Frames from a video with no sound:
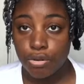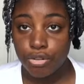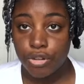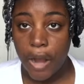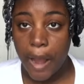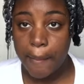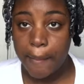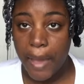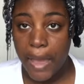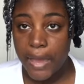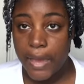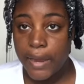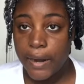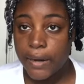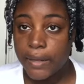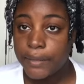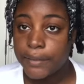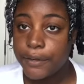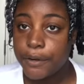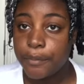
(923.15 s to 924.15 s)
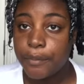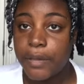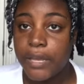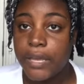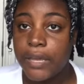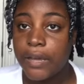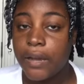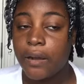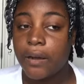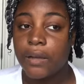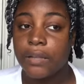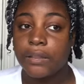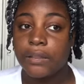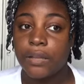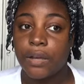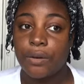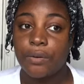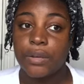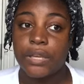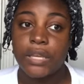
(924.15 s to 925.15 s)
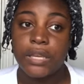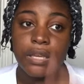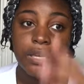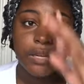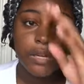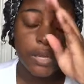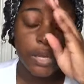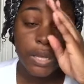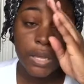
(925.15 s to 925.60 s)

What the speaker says: dry my hair a little bit on low heat